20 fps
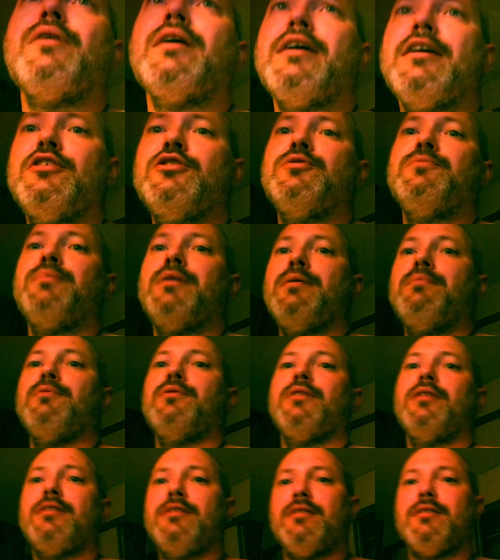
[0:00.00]
Asian people
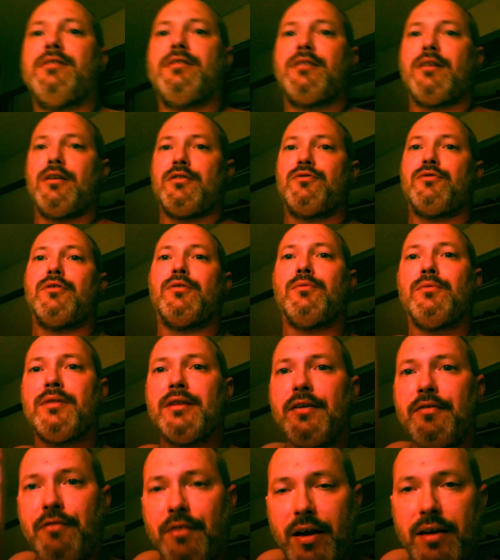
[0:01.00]
into this country. And when
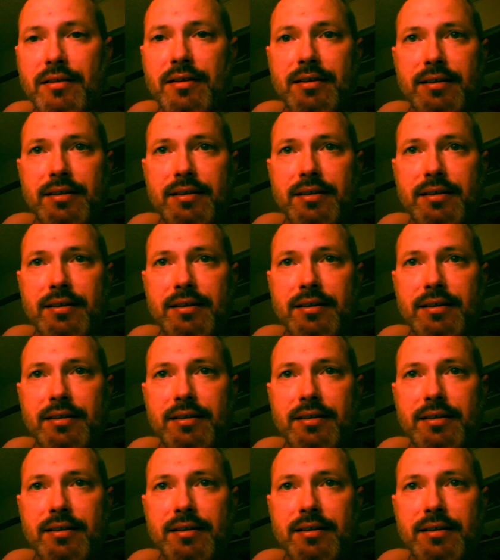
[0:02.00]
they finally